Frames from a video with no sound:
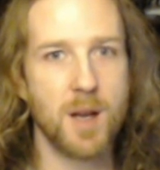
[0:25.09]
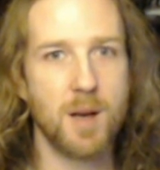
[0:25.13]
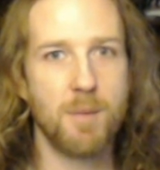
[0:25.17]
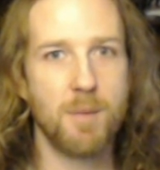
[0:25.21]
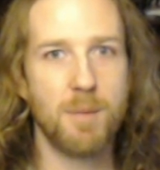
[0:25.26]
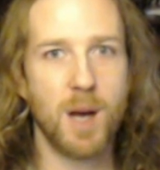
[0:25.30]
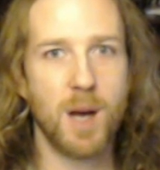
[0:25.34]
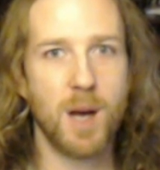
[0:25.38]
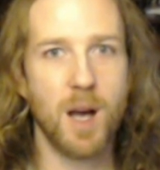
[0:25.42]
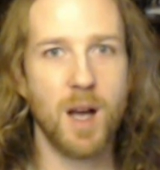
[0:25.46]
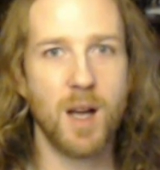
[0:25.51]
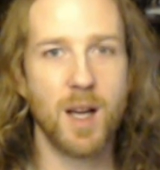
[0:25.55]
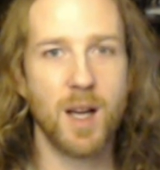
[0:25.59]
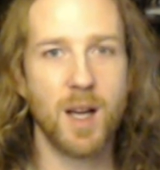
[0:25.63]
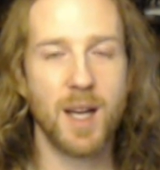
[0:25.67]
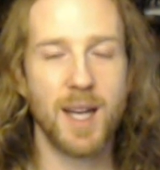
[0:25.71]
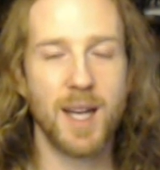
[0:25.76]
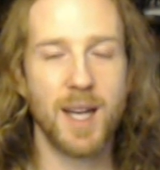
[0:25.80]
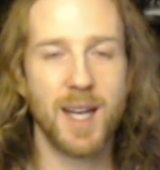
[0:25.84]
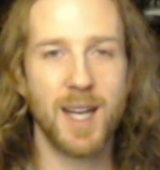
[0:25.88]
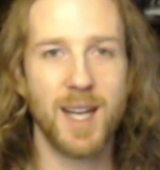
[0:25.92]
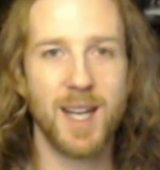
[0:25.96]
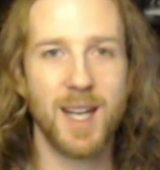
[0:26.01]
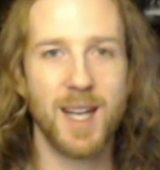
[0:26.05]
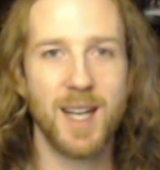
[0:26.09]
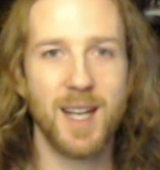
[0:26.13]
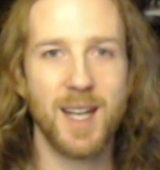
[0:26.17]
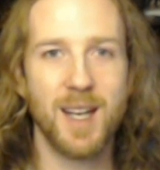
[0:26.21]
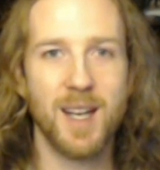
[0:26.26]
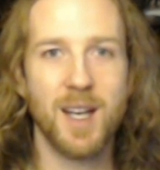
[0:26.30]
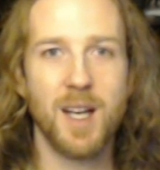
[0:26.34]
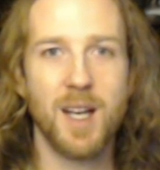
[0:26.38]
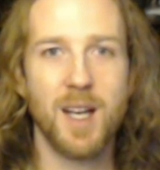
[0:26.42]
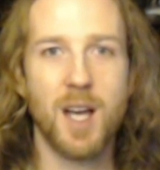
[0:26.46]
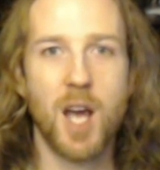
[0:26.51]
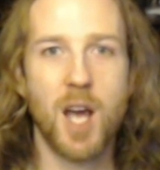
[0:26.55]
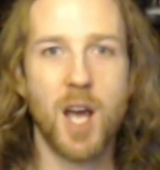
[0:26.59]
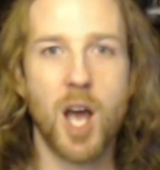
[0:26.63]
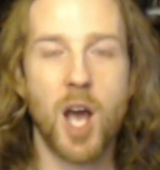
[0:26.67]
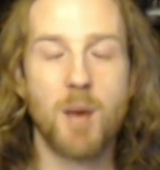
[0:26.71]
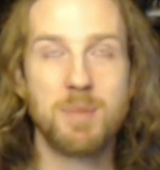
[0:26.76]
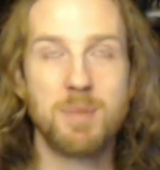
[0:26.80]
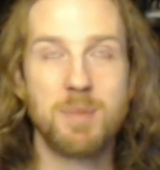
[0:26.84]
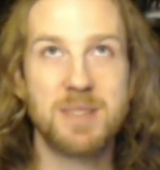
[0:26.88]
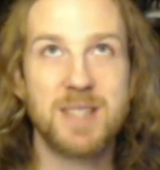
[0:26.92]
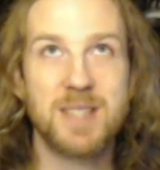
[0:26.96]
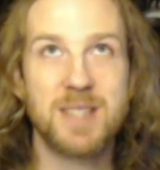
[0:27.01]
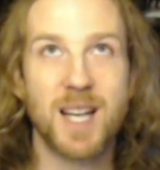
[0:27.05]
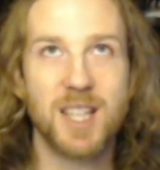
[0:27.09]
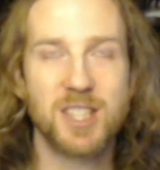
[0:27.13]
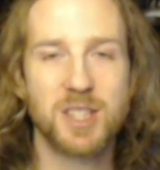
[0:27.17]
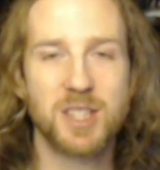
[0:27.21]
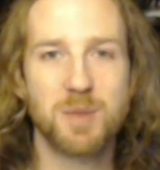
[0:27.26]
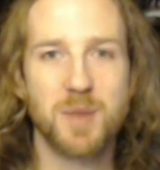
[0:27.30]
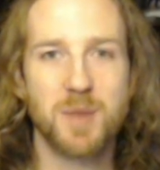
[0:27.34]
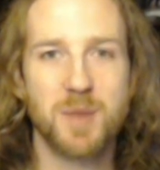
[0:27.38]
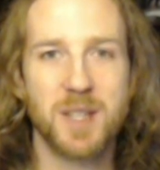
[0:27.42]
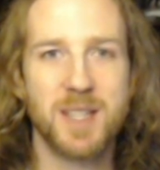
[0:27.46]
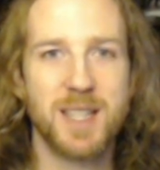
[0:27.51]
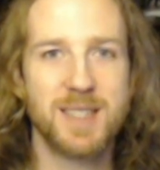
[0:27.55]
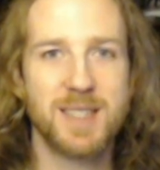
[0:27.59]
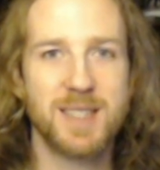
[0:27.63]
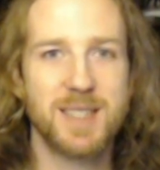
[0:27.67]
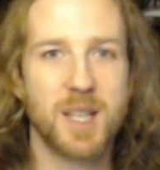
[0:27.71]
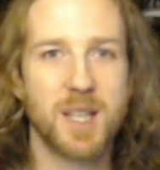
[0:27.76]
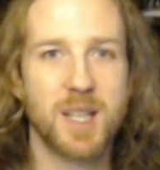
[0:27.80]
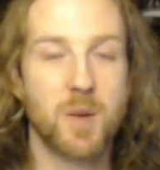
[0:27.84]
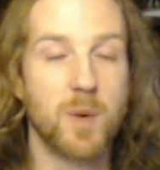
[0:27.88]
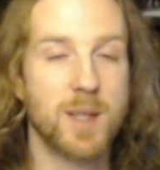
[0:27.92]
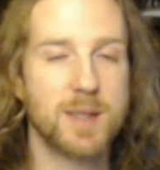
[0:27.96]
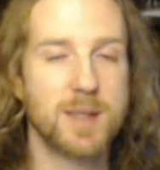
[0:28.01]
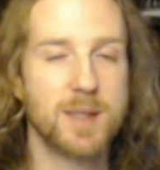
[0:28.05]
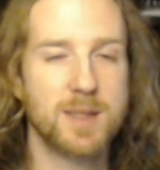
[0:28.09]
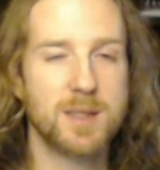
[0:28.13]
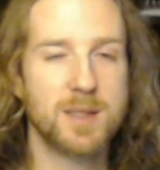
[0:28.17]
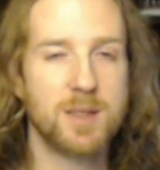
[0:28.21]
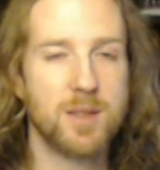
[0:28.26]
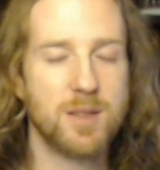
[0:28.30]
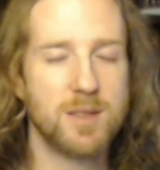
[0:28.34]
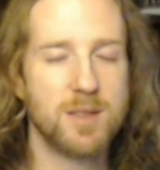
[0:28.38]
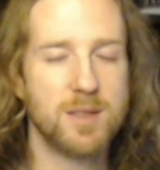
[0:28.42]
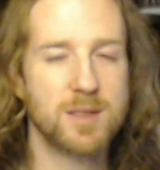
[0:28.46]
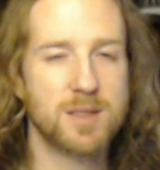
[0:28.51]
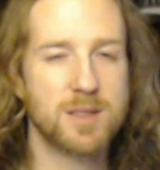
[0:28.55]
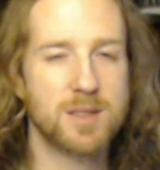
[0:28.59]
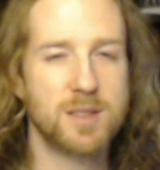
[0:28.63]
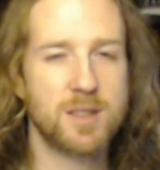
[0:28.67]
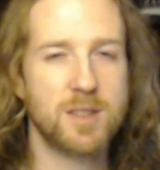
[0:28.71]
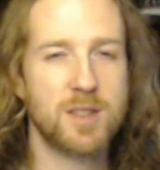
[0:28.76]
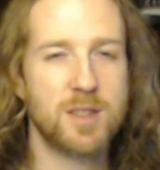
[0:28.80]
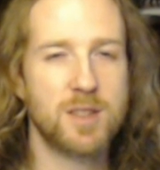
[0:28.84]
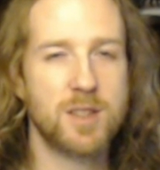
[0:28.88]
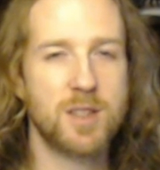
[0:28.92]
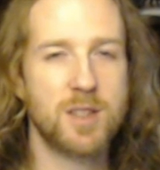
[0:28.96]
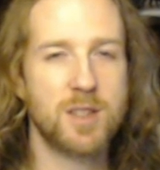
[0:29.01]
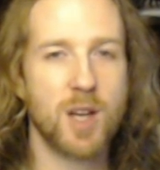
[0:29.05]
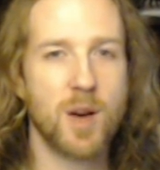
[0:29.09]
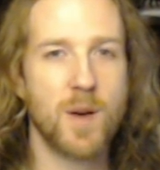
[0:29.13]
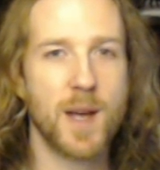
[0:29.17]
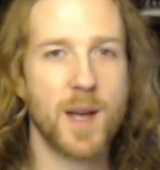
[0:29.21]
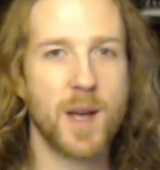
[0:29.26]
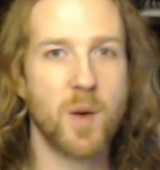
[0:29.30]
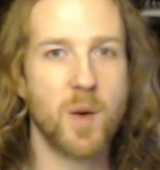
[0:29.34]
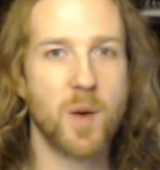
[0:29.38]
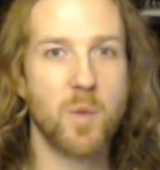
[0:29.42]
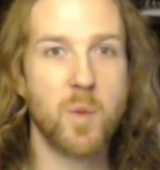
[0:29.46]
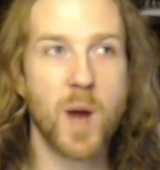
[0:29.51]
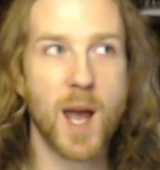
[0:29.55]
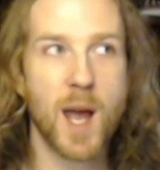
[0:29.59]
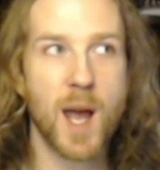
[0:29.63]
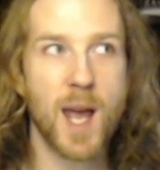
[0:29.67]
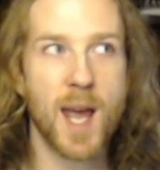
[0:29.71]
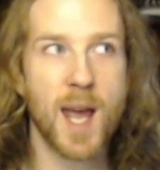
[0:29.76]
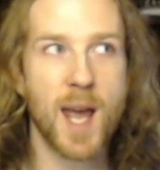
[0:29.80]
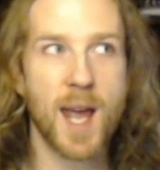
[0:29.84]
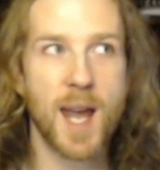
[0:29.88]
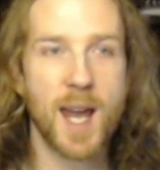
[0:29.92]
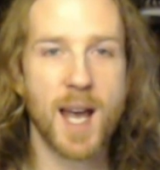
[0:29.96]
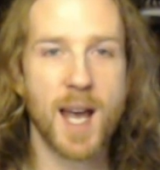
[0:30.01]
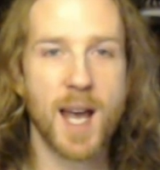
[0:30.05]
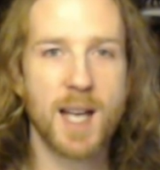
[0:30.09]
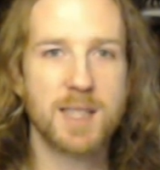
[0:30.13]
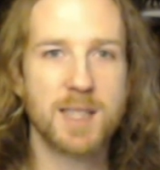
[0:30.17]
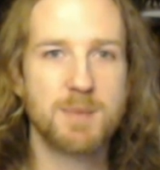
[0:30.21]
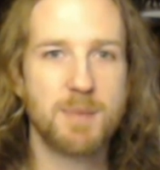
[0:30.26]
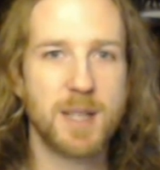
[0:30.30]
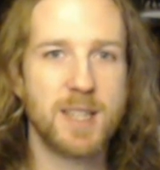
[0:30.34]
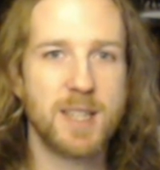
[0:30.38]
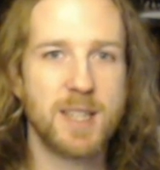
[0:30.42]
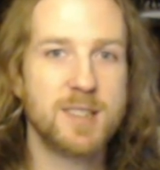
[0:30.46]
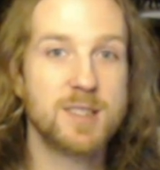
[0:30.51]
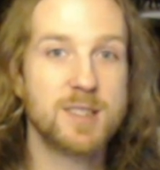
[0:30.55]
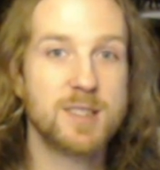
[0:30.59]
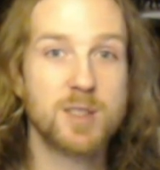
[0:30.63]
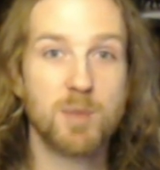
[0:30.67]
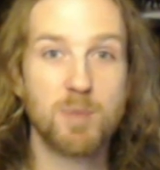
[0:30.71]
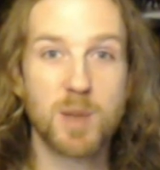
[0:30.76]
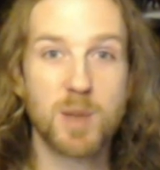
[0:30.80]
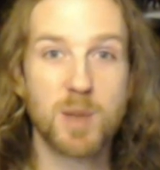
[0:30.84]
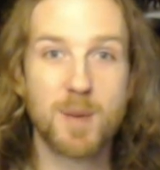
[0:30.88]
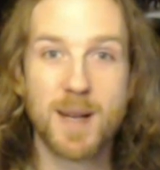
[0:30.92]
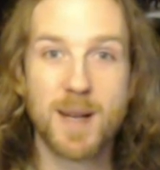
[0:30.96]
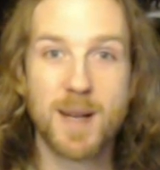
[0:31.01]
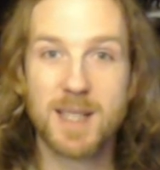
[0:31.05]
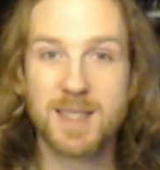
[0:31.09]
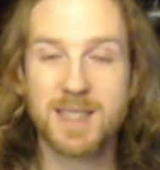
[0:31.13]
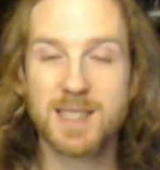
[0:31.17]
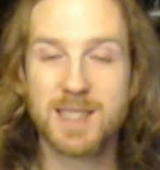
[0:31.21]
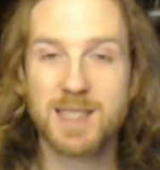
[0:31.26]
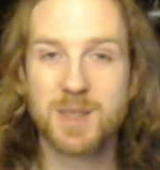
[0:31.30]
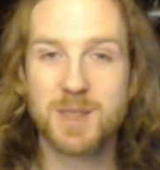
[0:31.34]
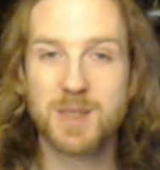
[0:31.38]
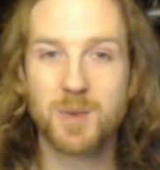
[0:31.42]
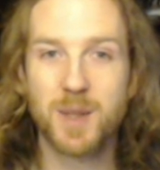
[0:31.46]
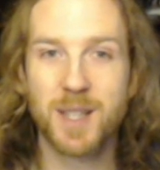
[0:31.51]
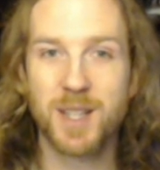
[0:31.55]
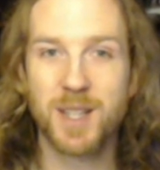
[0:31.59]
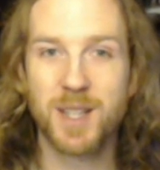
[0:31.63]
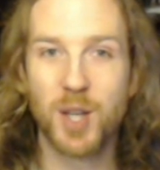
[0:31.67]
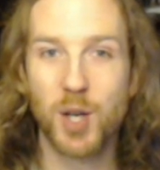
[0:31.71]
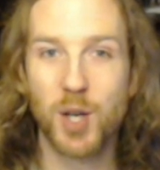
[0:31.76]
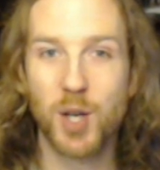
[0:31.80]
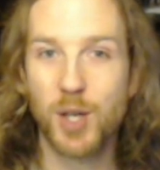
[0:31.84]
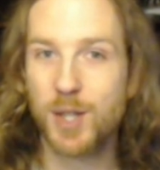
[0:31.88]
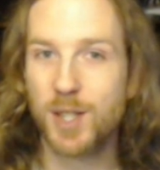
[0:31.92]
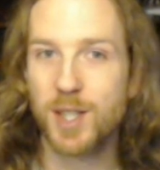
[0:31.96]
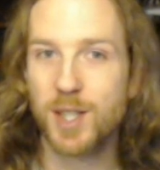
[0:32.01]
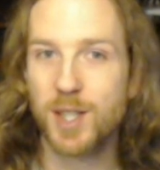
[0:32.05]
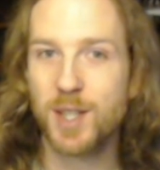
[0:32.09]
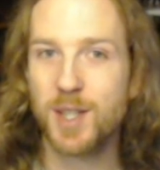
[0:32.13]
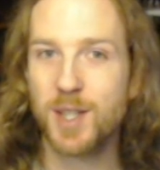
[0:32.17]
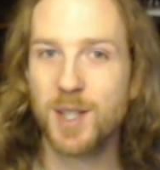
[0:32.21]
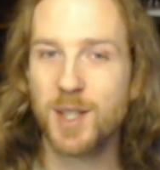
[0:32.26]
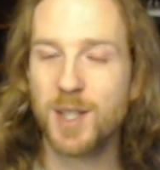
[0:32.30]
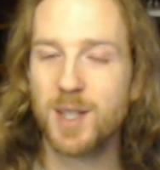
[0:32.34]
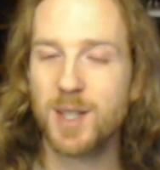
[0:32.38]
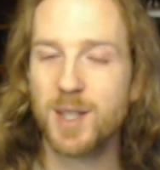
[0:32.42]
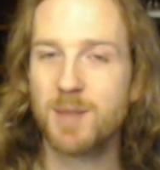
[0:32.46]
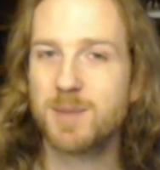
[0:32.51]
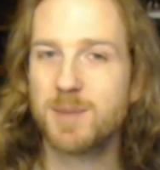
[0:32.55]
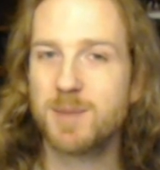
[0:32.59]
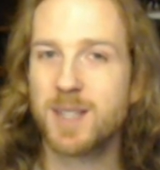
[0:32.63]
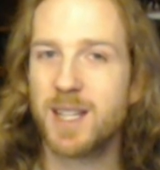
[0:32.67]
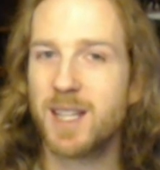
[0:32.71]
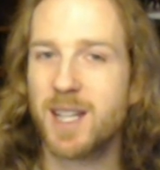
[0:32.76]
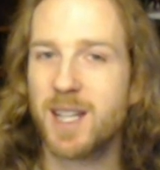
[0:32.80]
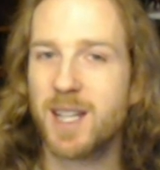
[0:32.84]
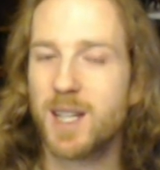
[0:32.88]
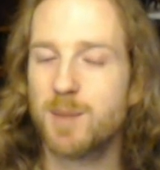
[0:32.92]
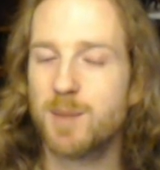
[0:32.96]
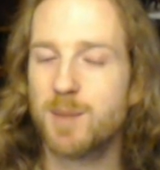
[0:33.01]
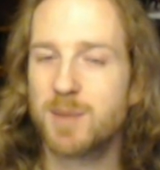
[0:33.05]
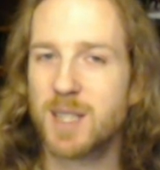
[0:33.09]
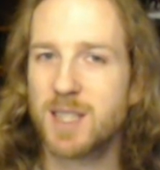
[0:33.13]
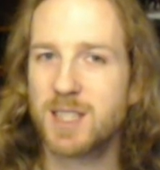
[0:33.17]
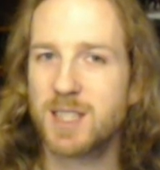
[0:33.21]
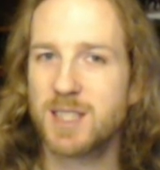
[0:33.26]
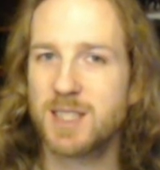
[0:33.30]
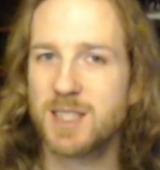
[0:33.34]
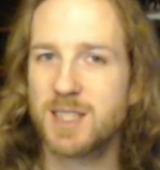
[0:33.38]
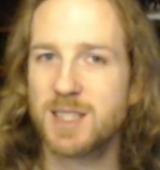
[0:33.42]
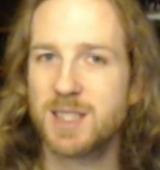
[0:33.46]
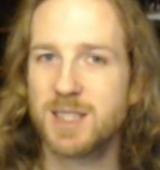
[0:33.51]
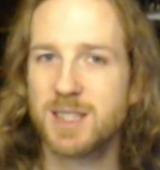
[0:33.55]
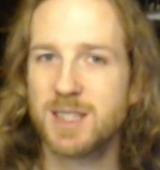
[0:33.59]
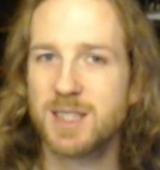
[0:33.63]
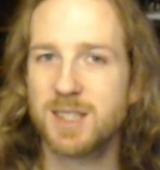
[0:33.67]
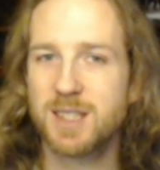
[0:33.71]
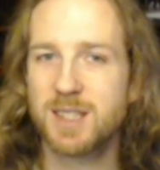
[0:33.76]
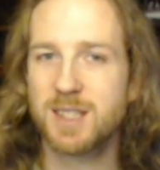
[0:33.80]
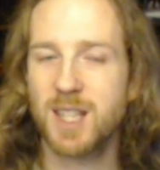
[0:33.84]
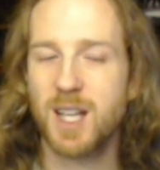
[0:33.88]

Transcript: my obsession with knitting, whilst not going away, has been supplemented with other geeky obsessions.